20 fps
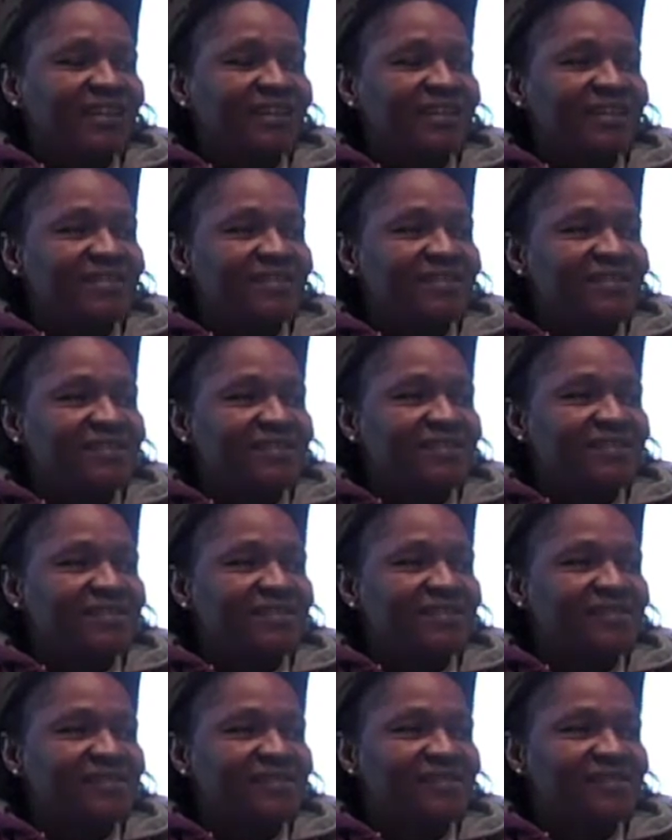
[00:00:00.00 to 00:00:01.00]

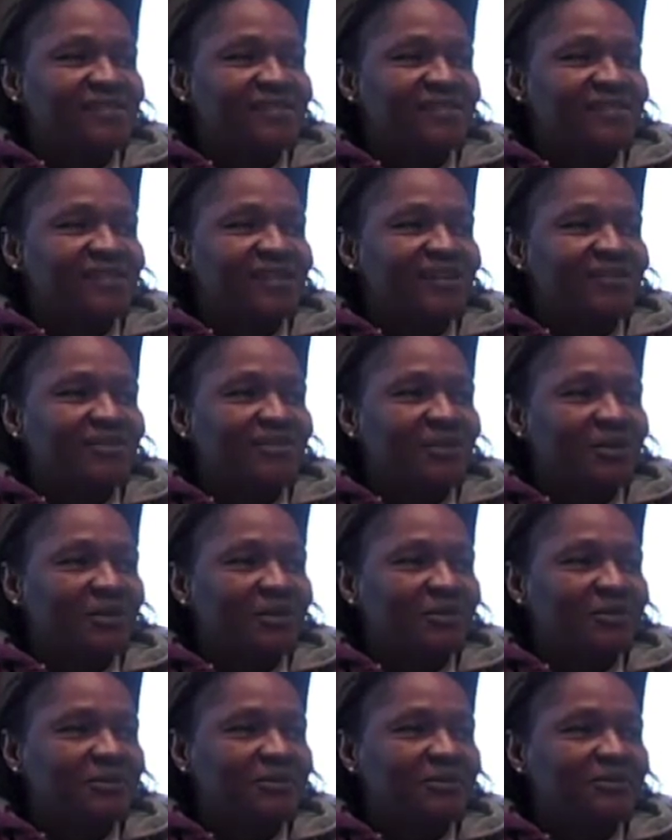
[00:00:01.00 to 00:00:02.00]
it's
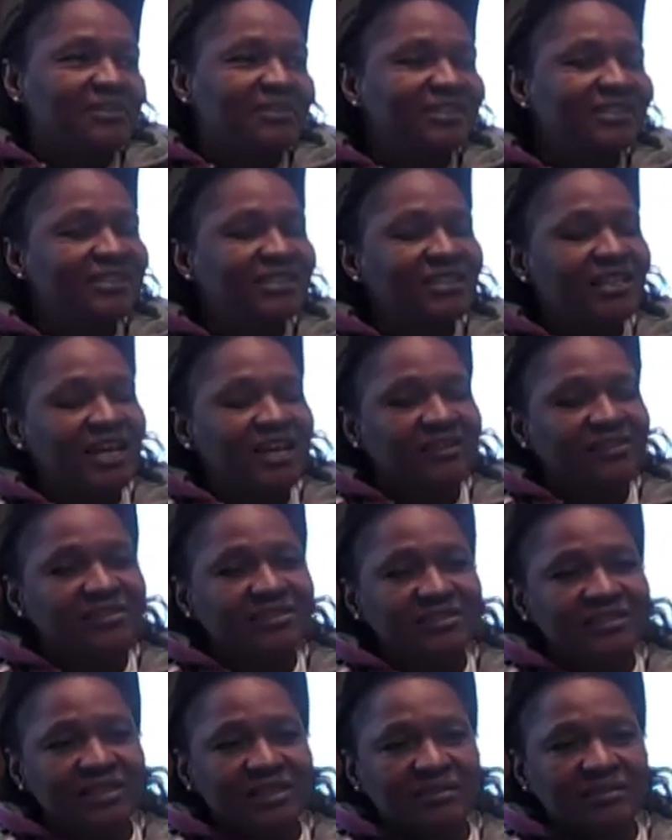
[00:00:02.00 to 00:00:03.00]
the
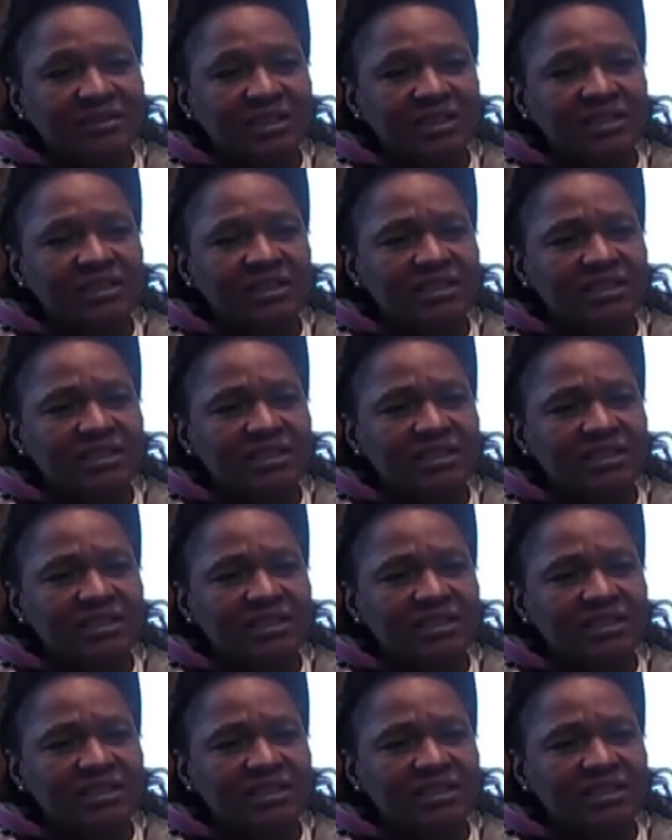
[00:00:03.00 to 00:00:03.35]
doctors, I reckon,